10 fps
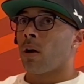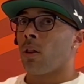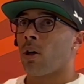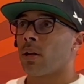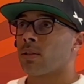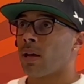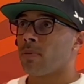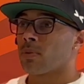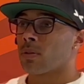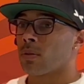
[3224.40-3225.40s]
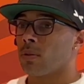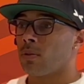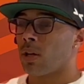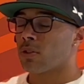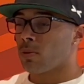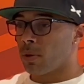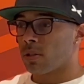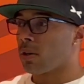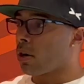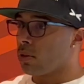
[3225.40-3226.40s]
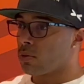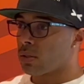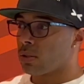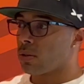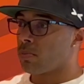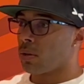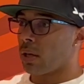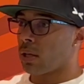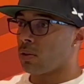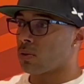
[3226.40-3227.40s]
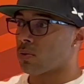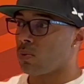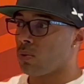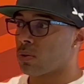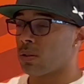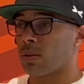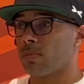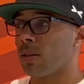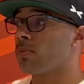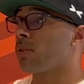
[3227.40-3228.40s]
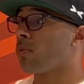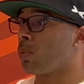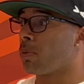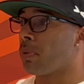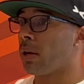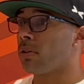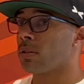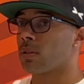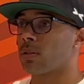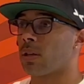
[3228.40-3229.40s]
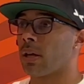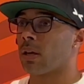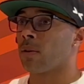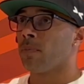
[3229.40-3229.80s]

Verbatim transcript: a lot of times not so much in our youth center but like in the schools and sometimes even with parents it's like